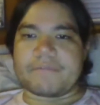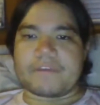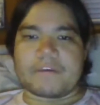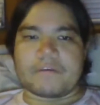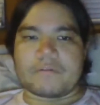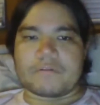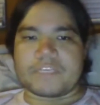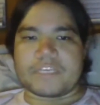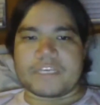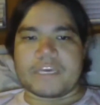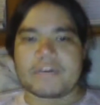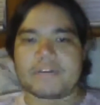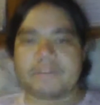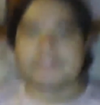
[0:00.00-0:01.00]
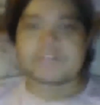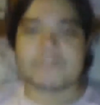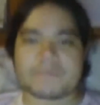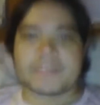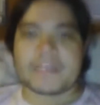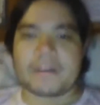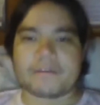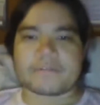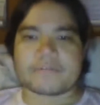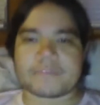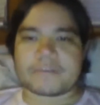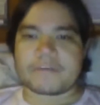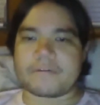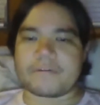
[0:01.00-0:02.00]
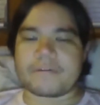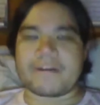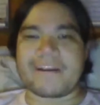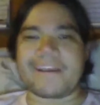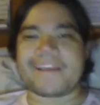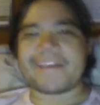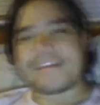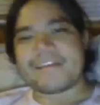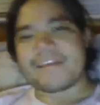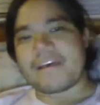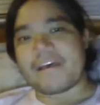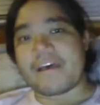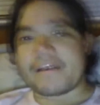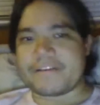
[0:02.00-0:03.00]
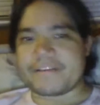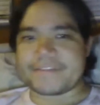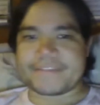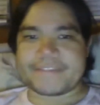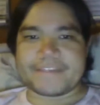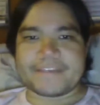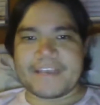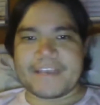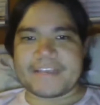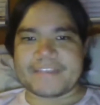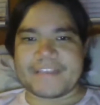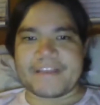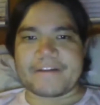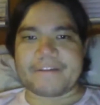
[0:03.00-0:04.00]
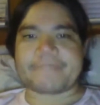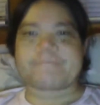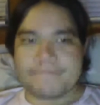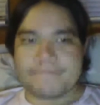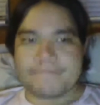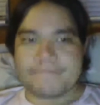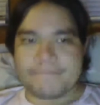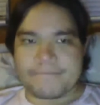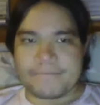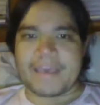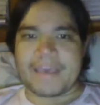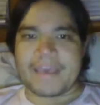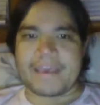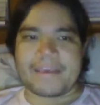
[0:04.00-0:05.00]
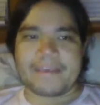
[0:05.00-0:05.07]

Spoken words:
go check out their YouTube channel. So, all right, I'll see you guys later. Bye.